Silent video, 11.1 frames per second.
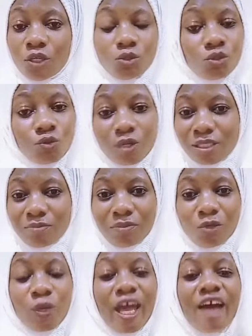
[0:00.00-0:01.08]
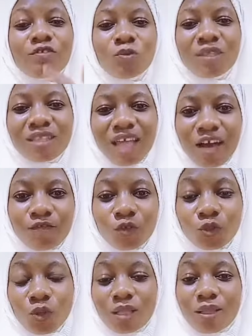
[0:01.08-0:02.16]
Trust me, we have to be thankful
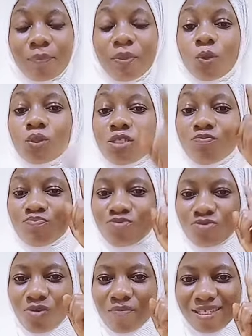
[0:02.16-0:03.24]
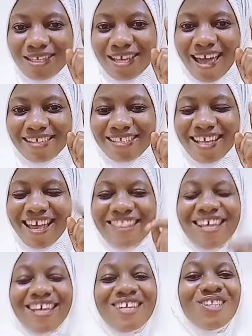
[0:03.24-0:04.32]
to Allah because he promised us
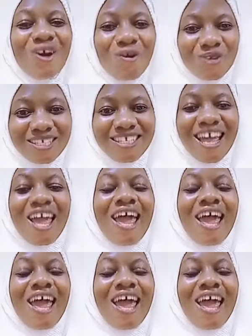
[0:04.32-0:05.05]
that he'll always